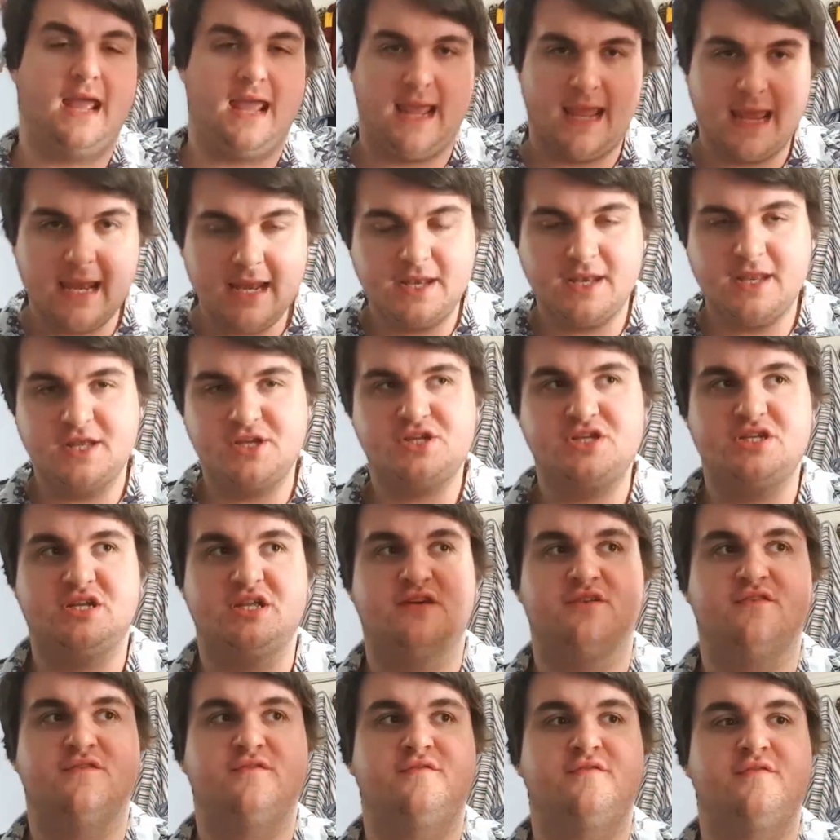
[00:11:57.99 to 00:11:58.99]
in
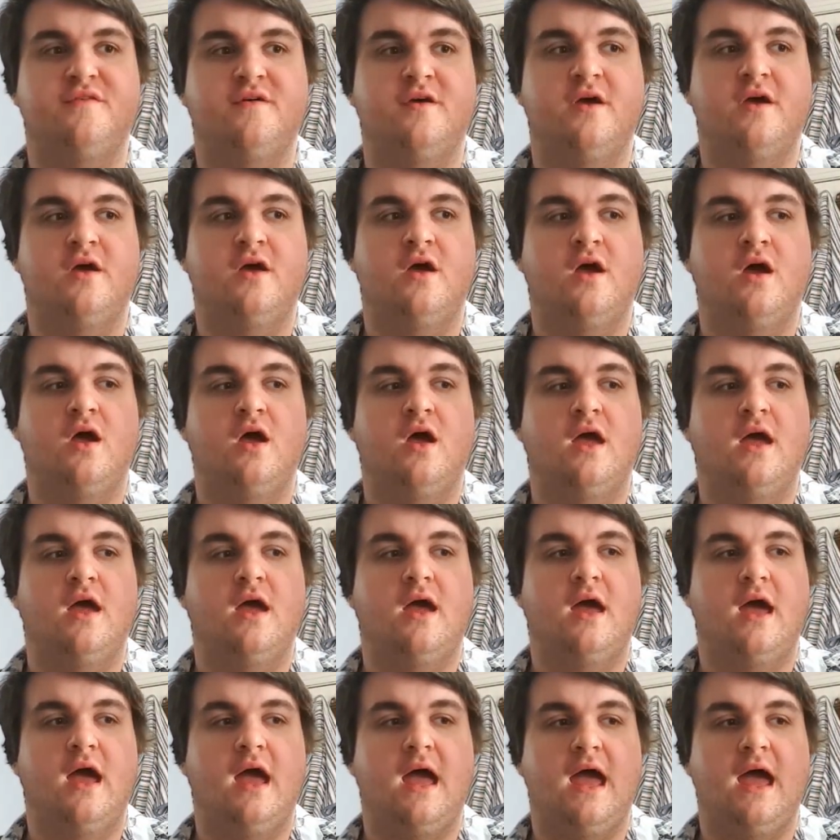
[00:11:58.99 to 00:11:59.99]
initiative,
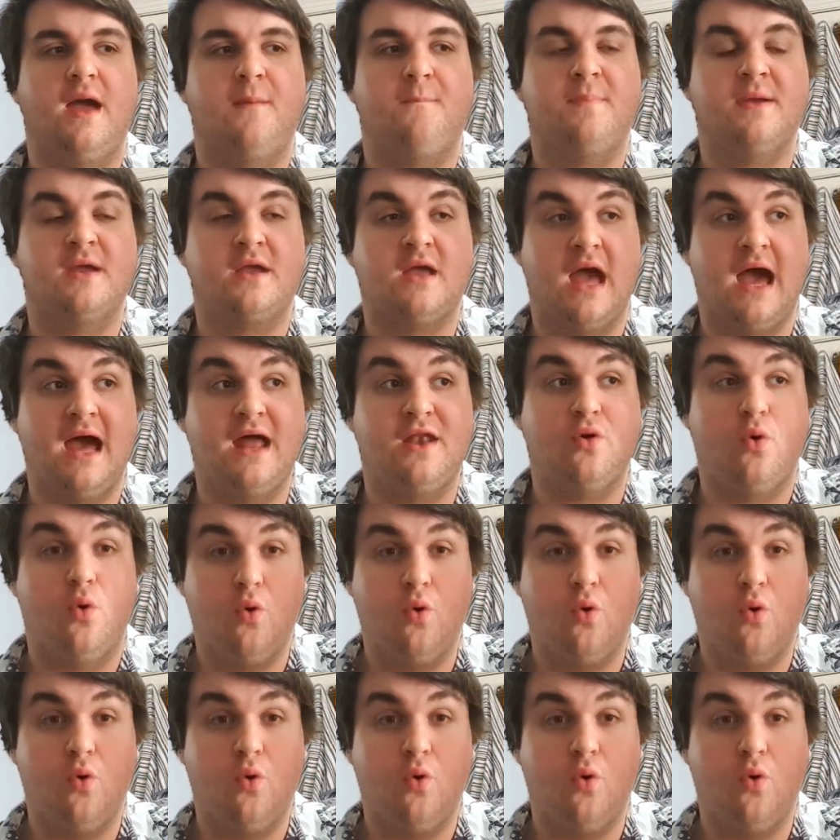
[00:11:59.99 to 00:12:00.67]
and